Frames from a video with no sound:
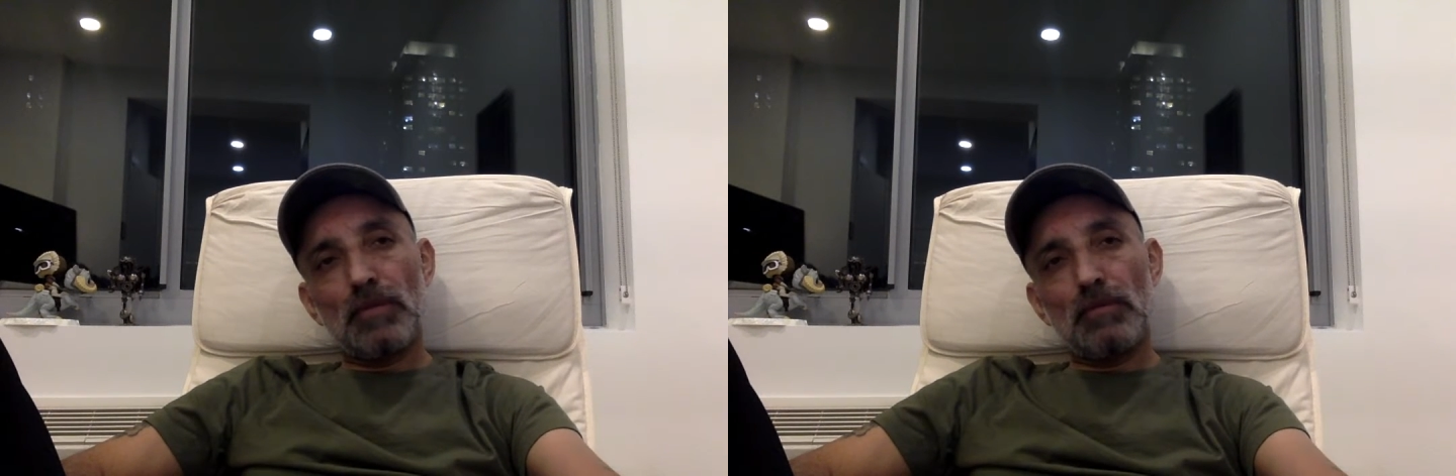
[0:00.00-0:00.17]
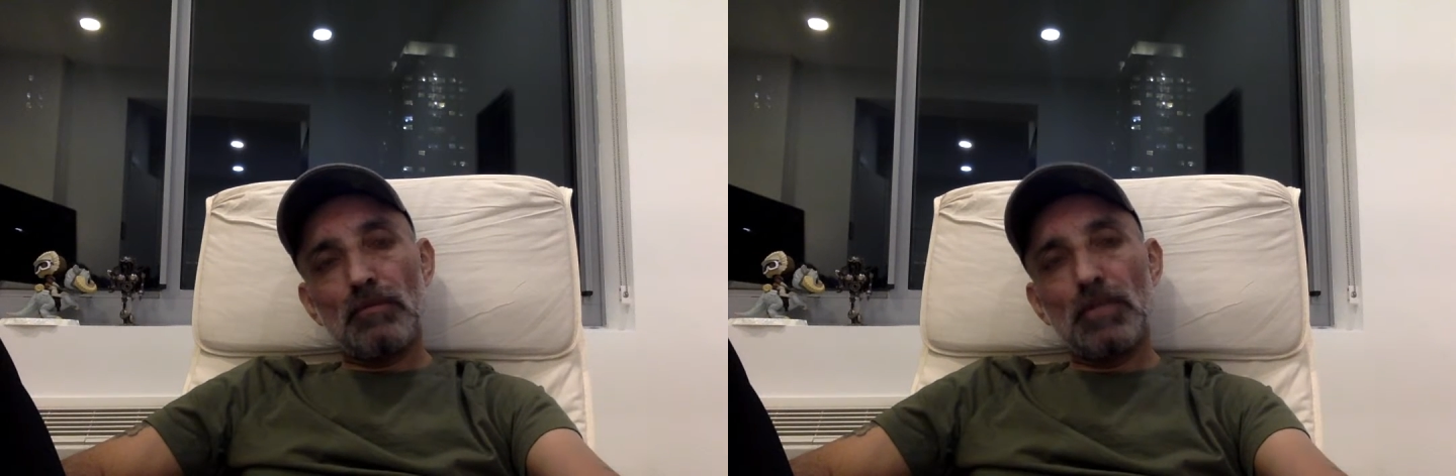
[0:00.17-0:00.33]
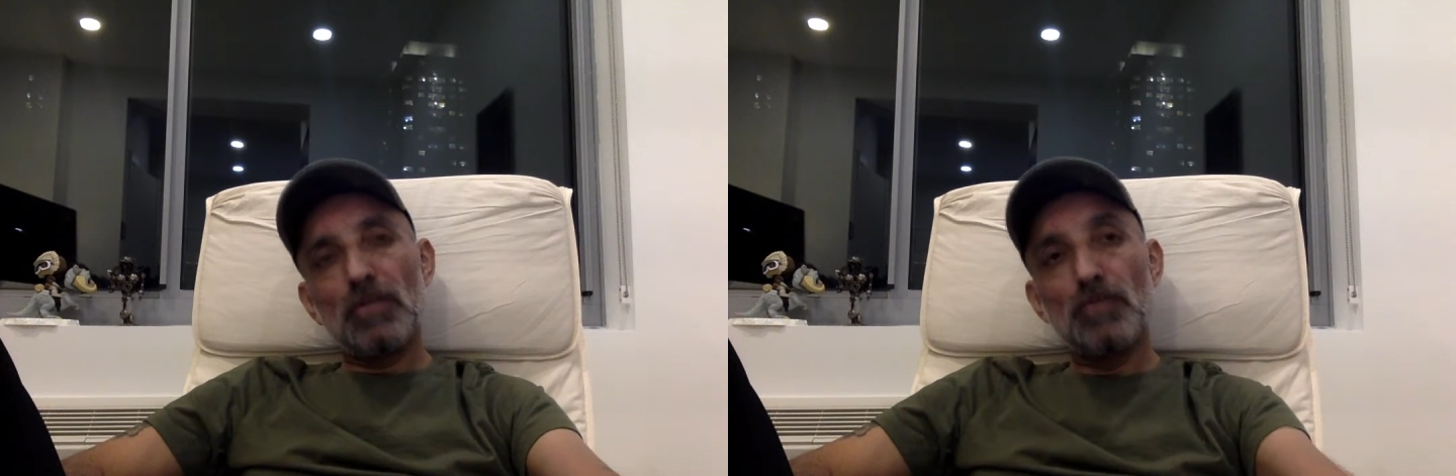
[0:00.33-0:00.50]

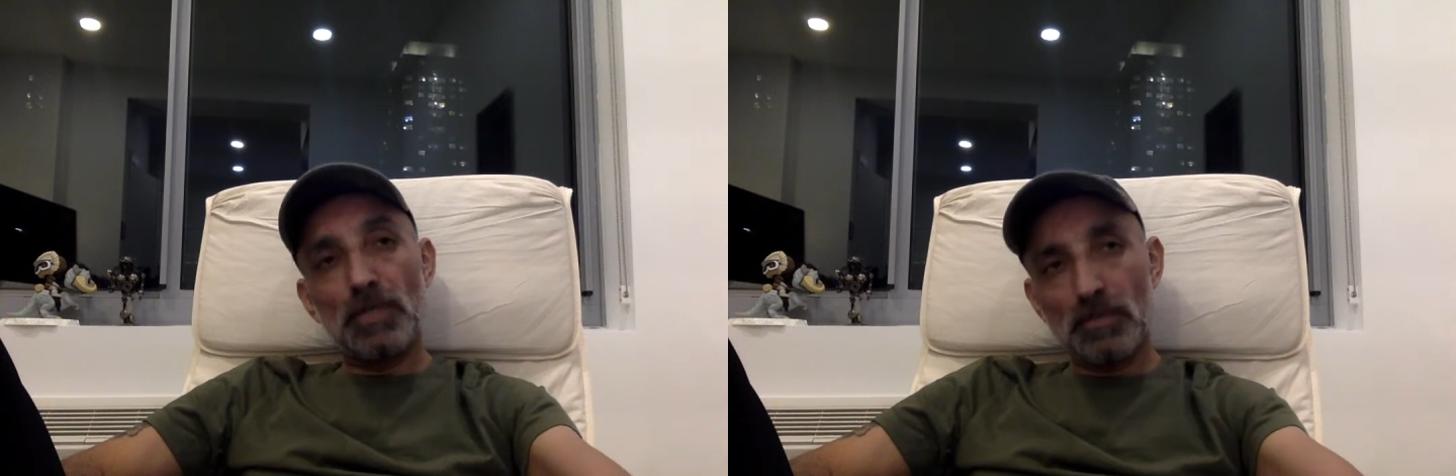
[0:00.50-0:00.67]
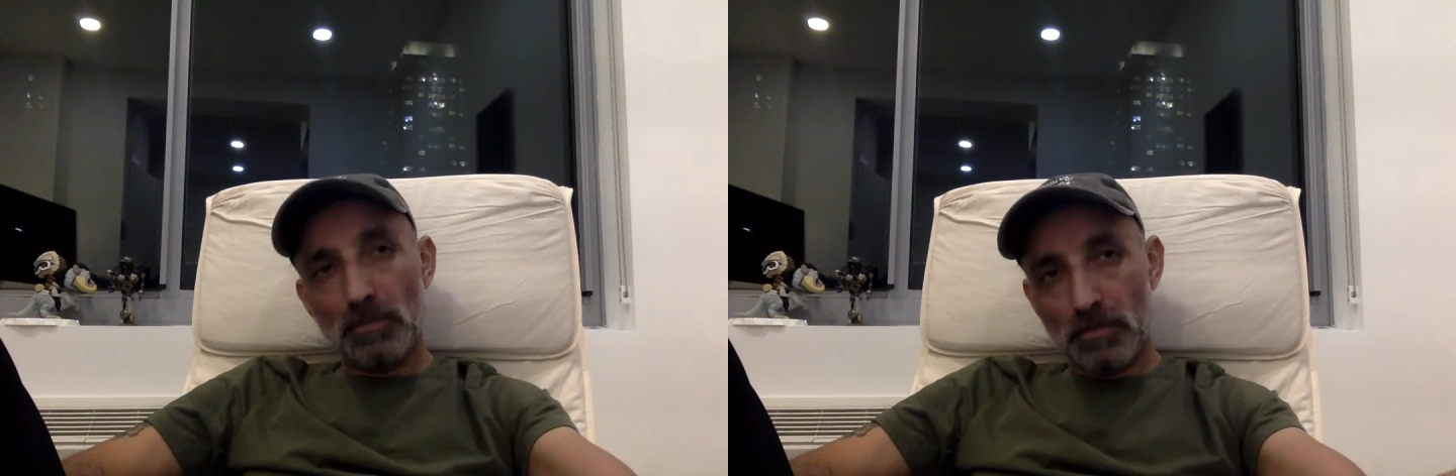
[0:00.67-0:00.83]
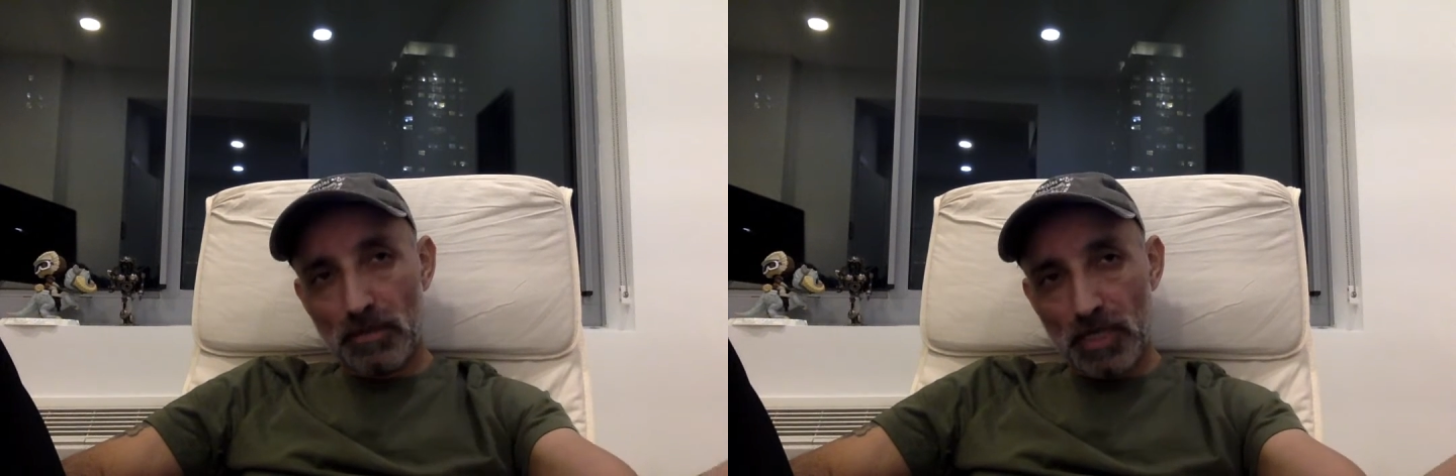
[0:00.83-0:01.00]
the human
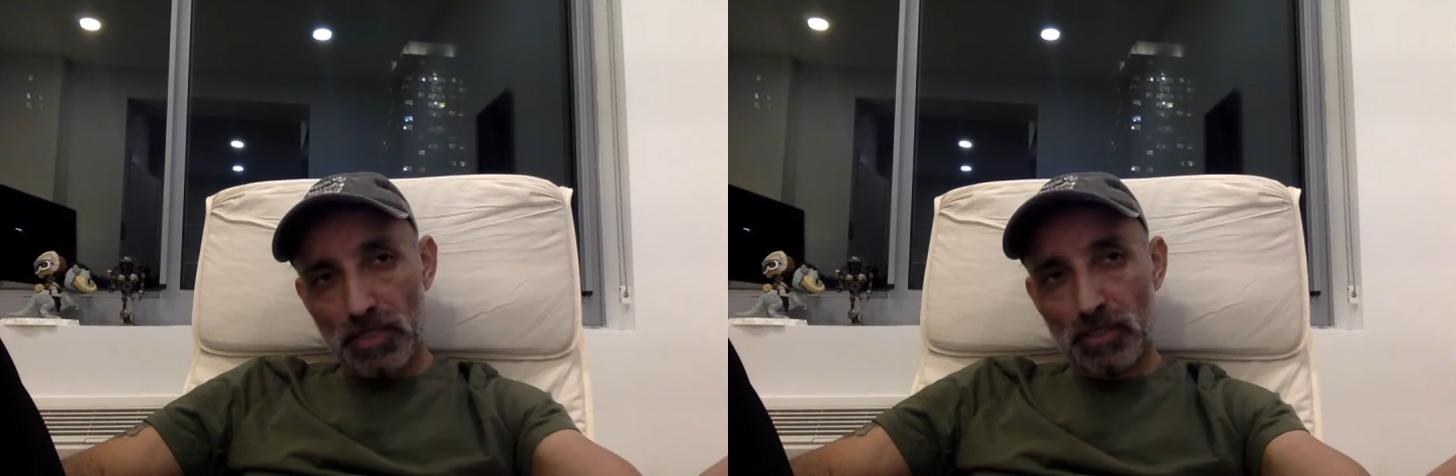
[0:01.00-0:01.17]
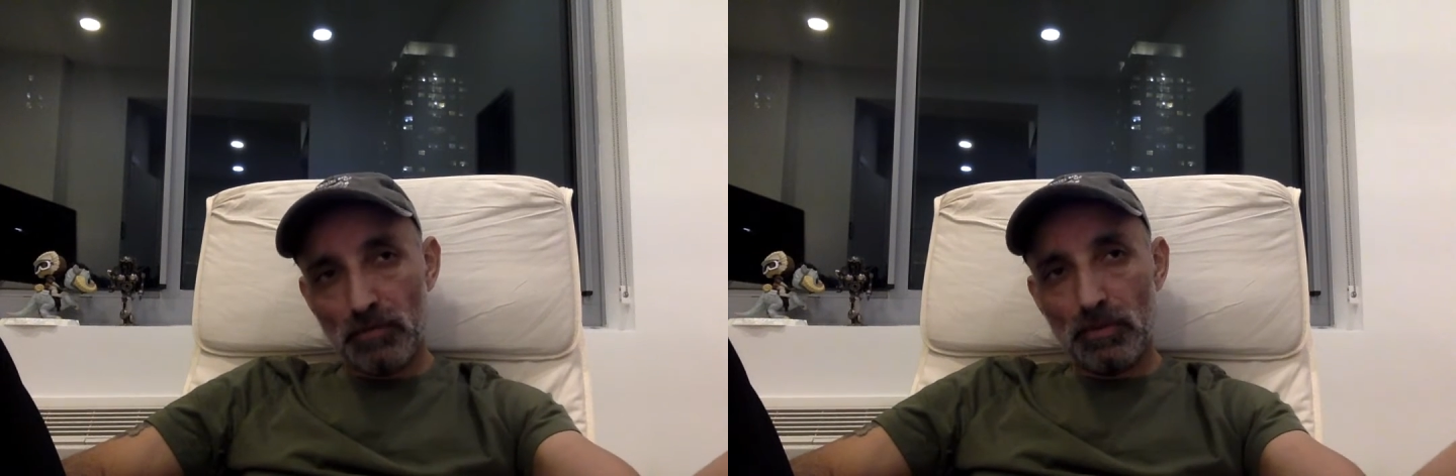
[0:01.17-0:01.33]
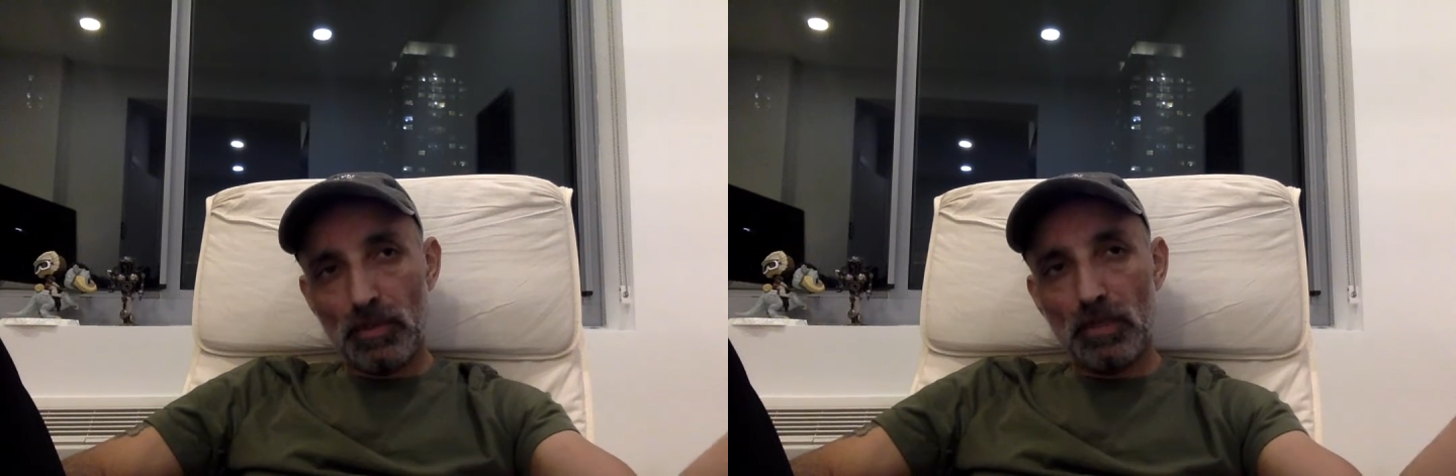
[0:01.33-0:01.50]
interaction
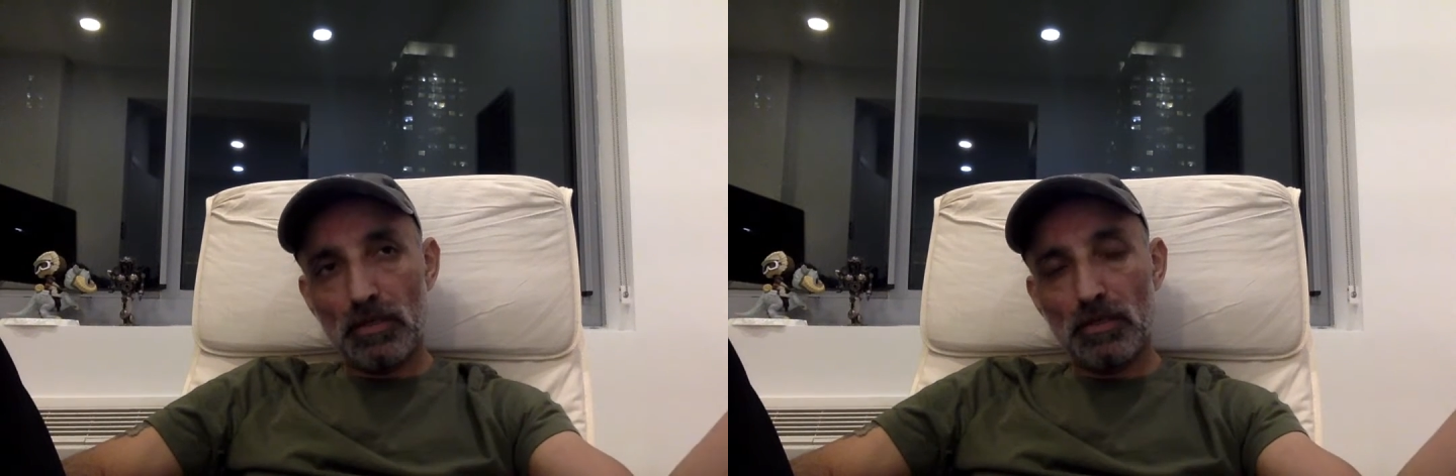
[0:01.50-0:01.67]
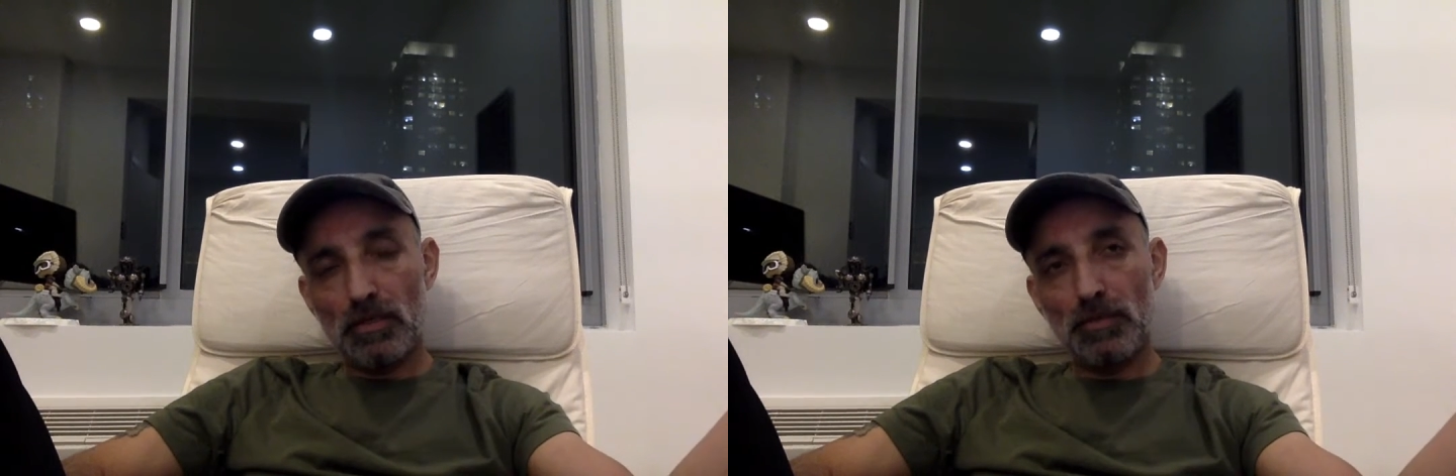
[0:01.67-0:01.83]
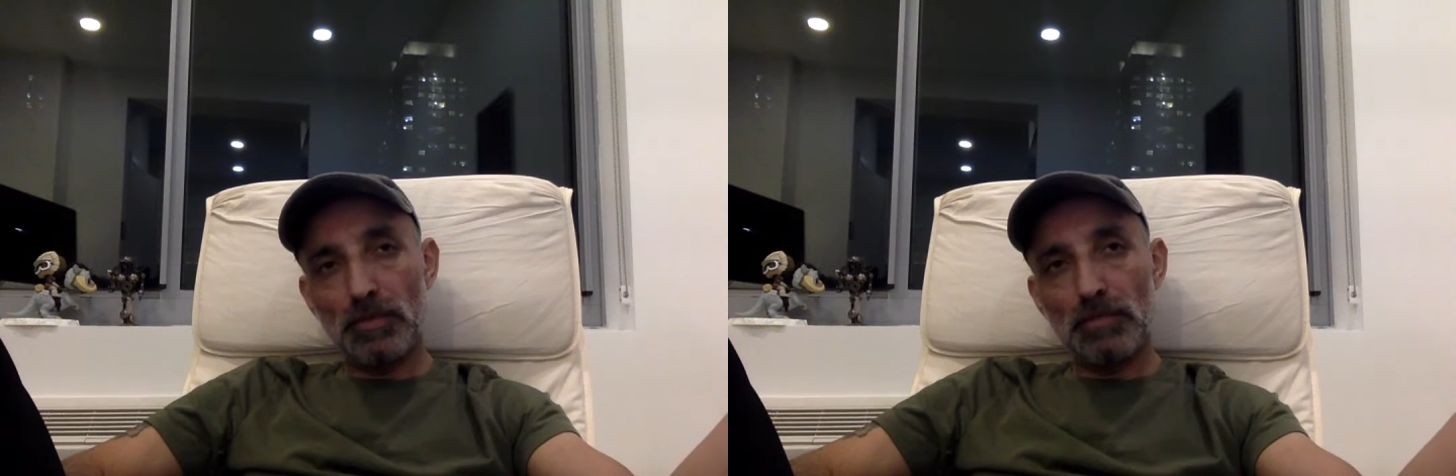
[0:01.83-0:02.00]
with other
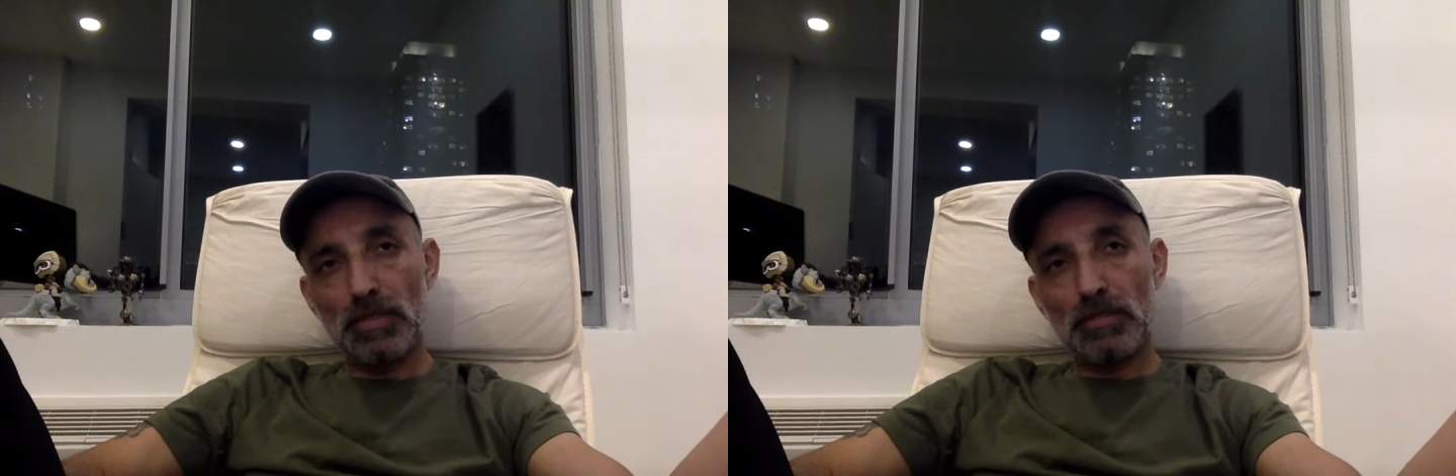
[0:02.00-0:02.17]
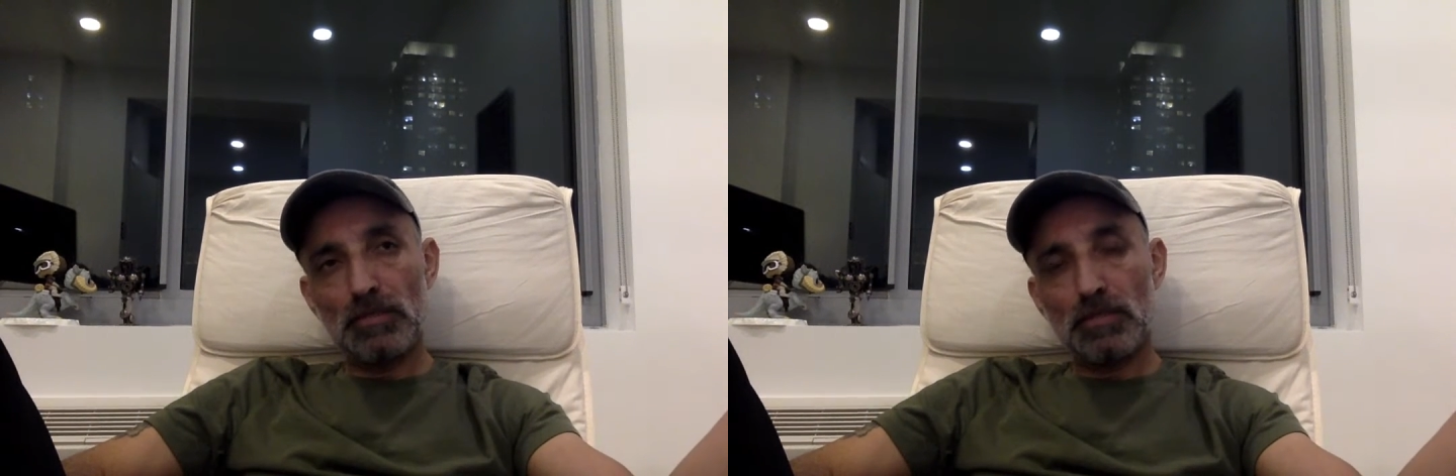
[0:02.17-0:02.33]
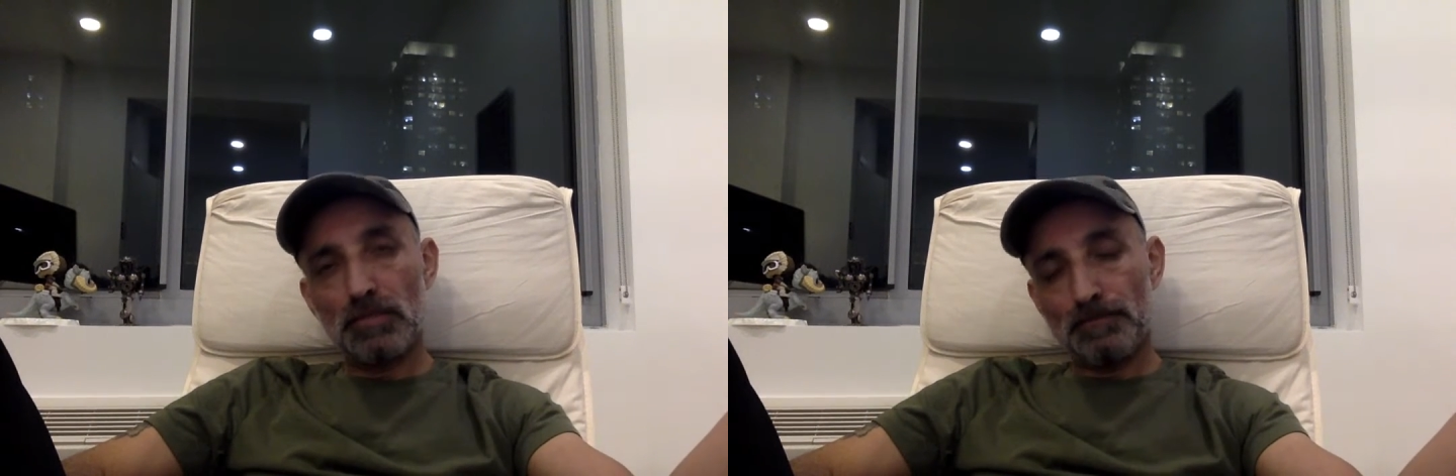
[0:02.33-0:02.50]
human beings,